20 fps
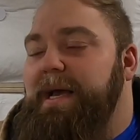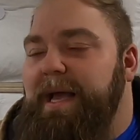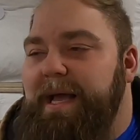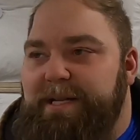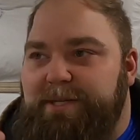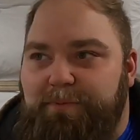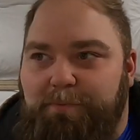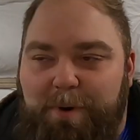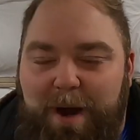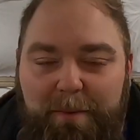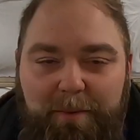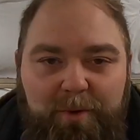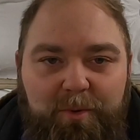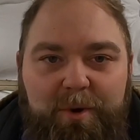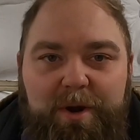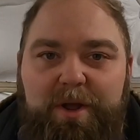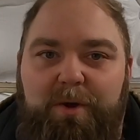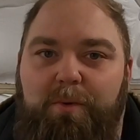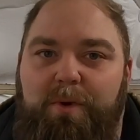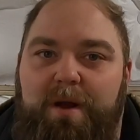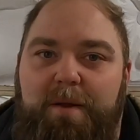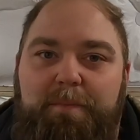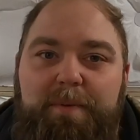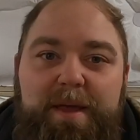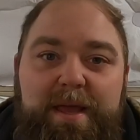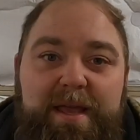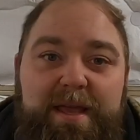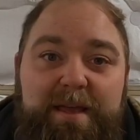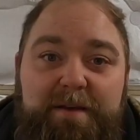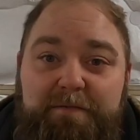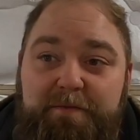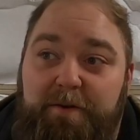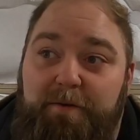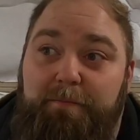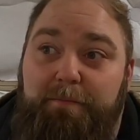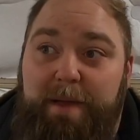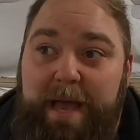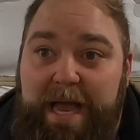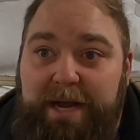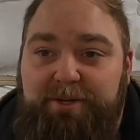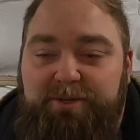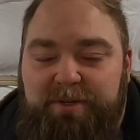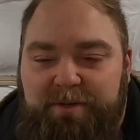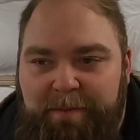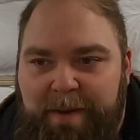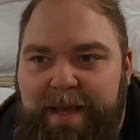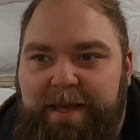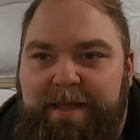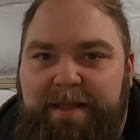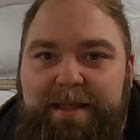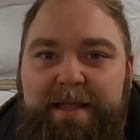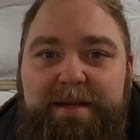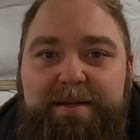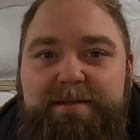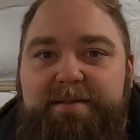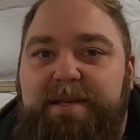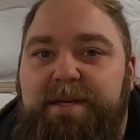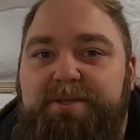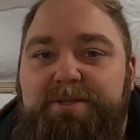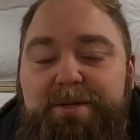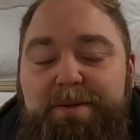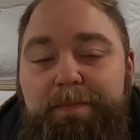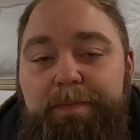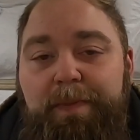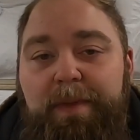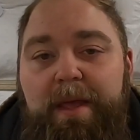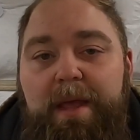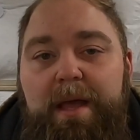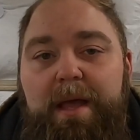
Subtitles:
It's probably where you want to be if you're actually making that decision.